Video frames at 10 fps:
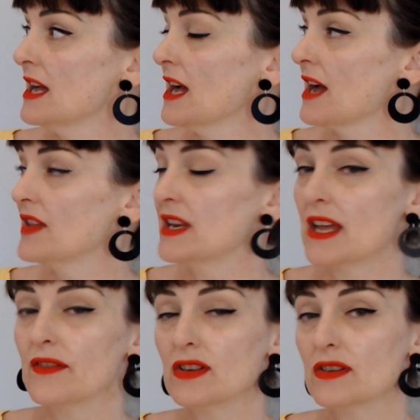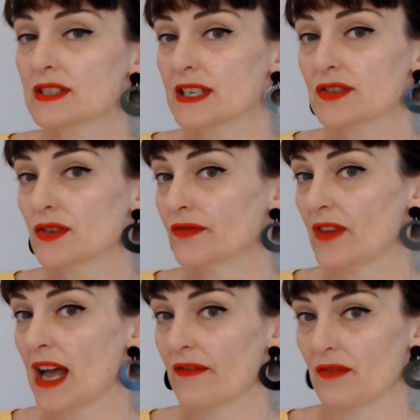and they're never usually too
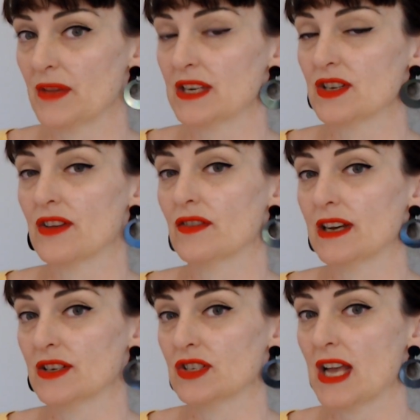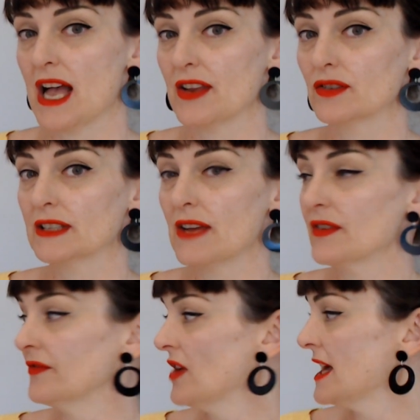far from each other in a chart. You'll never
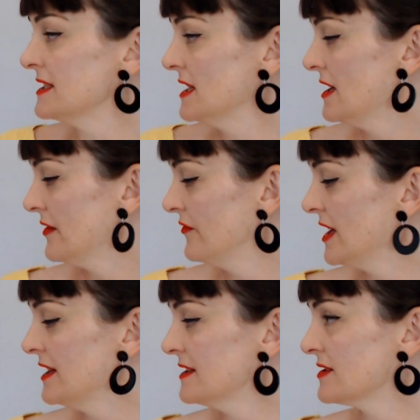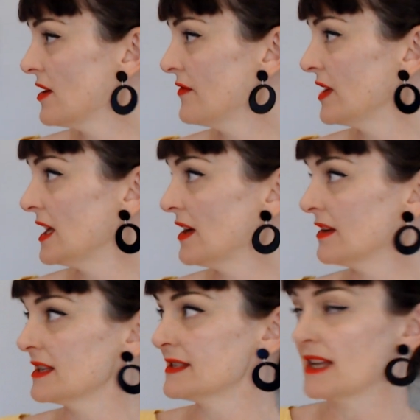find Venus over here
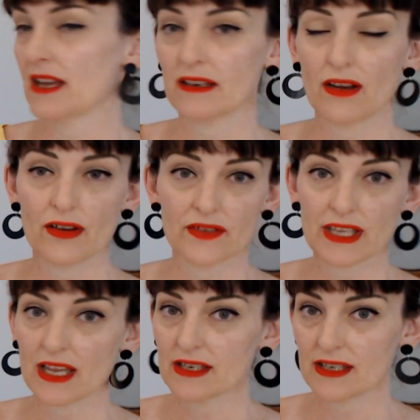and the Sun over there.